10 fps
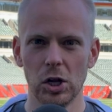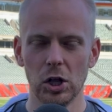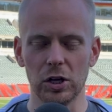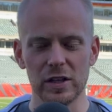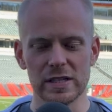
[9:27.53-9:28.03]

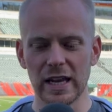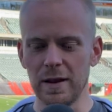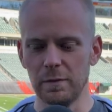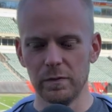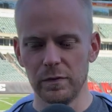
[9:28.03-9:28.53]
Look, this
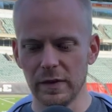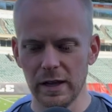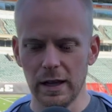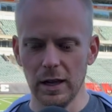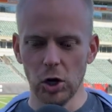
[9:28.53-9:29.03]
team,
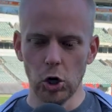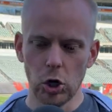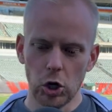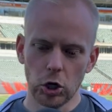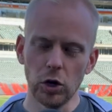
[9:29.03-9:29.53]

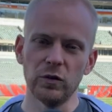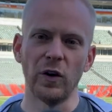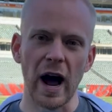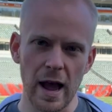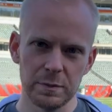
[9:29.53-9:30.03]
good
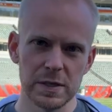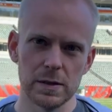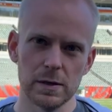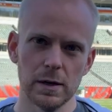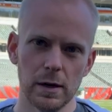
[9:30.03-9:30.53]

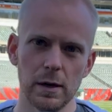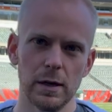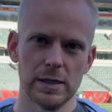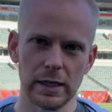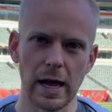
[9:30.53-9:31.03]
vibes
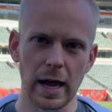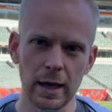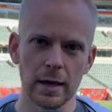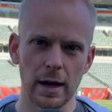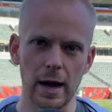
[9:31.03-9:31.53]

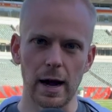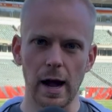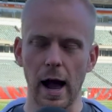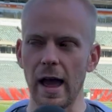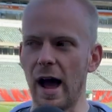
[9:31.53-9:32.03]
today. Uh,
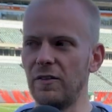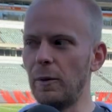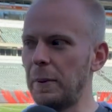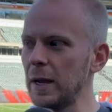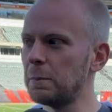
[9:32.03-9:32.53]
I, I, have a
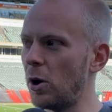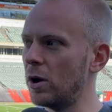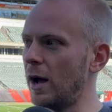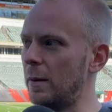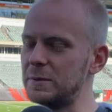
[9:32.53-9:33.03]
ping
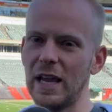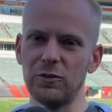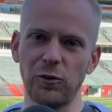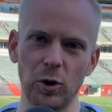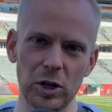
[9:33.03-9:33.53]
pong update
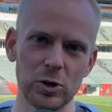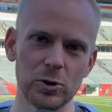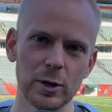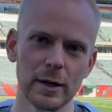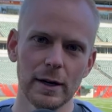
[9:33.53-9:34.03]
for you
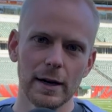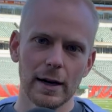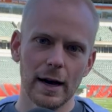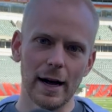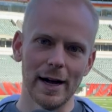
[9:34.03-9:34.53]

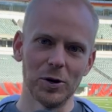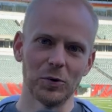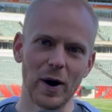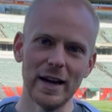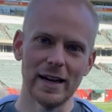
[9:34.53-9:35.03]
uh,
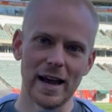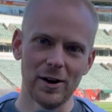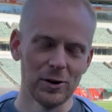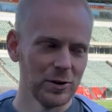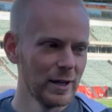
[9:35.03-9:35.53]
right
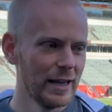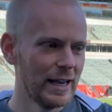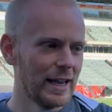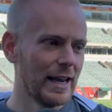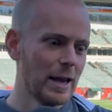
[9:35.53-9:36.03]
now.
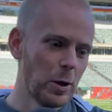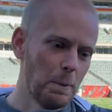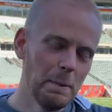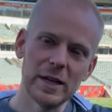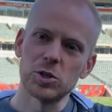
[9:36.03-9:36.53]

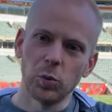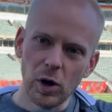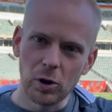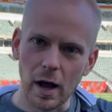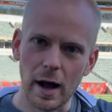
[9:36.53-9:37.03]
Mitch
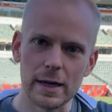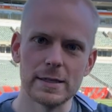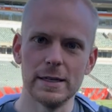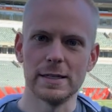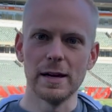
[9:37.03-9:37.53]

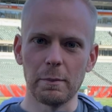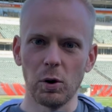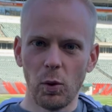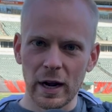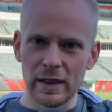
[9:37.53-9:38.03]
Wilcox is number
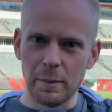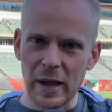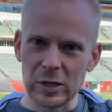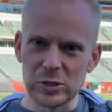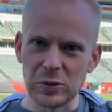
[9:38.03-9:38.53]
one in the
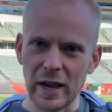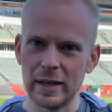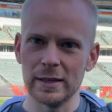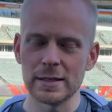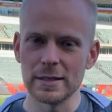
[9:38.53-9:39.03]
Bengals
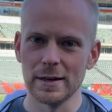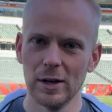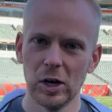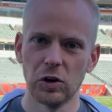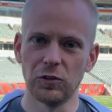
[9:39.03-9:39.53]
rankings,
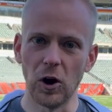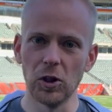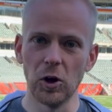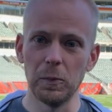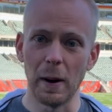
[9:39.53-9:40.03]

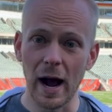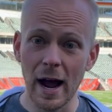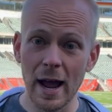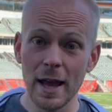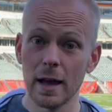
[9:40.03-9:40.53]
followed
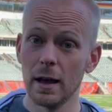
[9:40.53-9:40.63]
by